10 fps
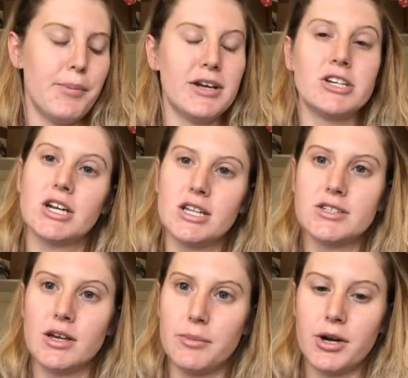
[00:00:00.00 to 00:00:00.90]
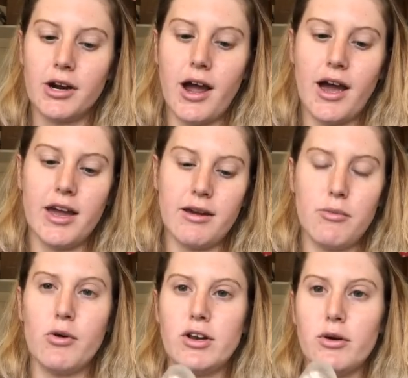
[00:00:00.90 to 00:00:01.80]
But during the summer, I
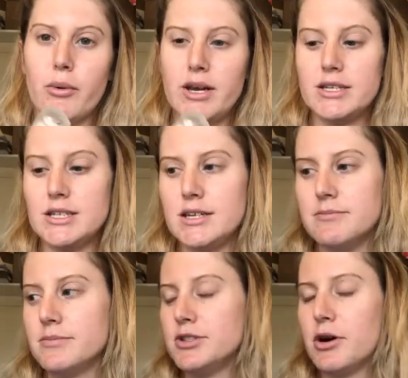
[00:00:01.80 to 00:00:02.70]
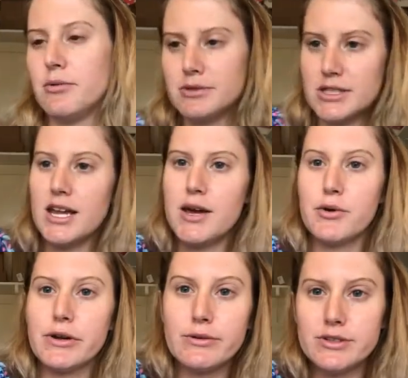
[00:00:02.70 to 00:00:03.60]
am 120. So today
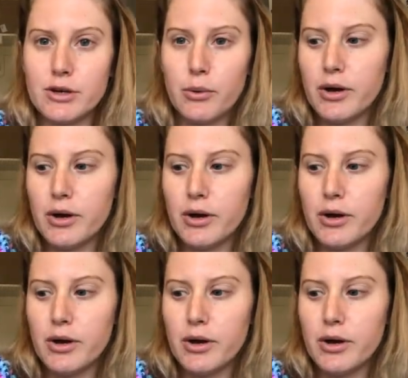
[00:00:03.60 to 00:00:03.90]
we're using